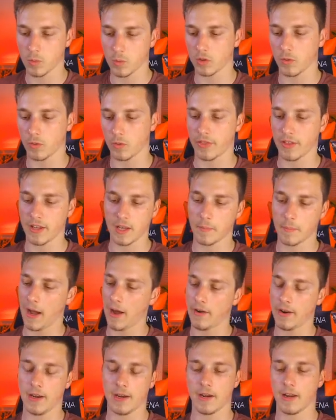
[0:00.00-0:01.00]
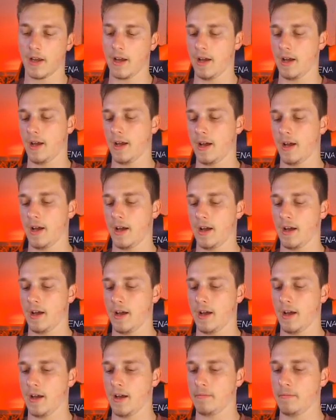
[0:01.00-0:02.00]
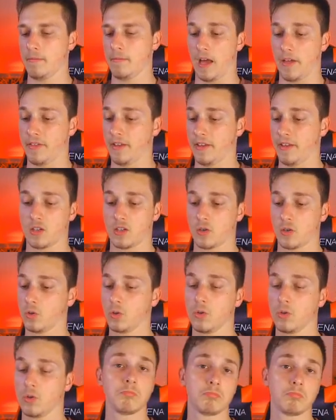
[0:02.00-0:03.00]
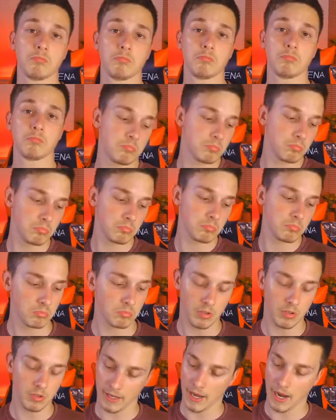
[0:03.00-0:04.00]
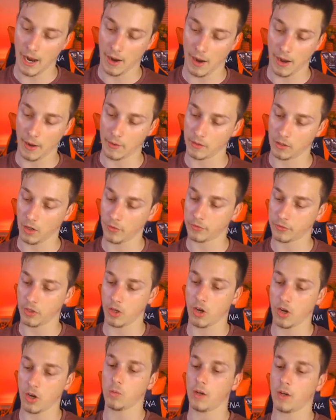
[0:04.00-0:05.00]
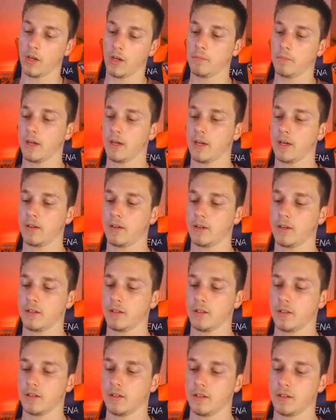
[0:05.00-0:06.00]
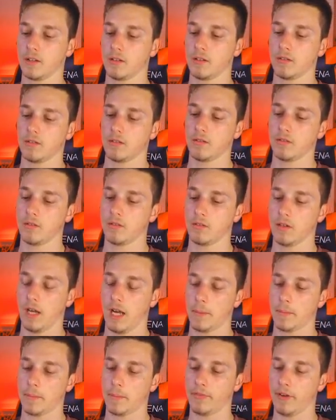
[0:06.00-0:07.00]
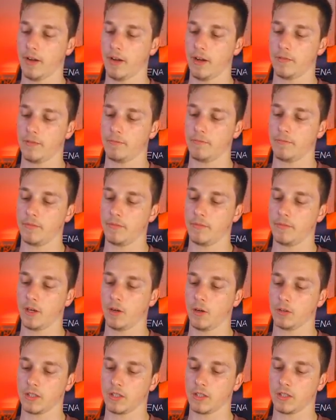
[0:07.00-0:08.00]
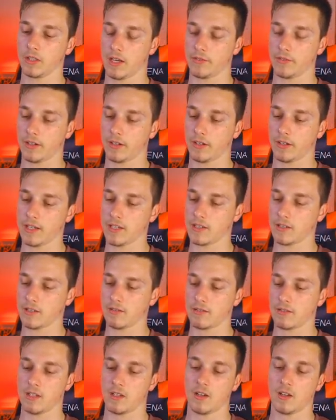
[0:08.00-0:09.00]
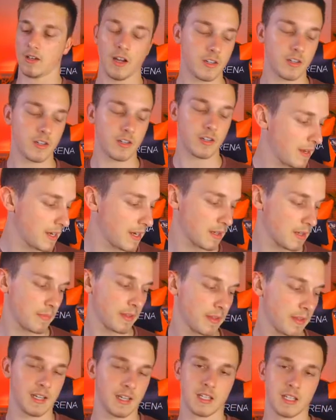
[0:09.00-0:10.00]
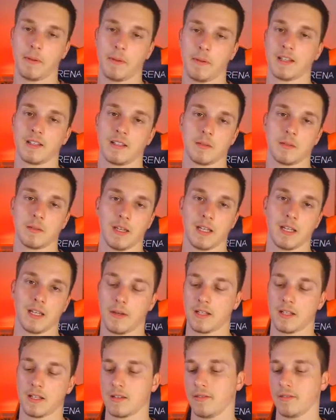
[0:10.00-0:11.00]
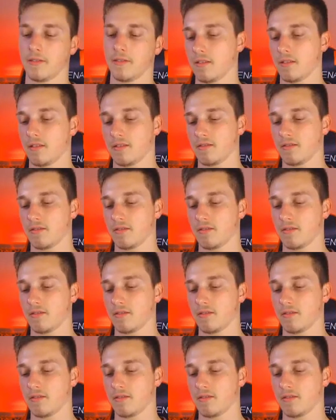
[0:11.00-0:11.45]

What do I think about it? I think it's cool. Yeah, I would love to own one, but... I prefer the older stuff, guys. You can't just make something and expect it to be expensive, I mean.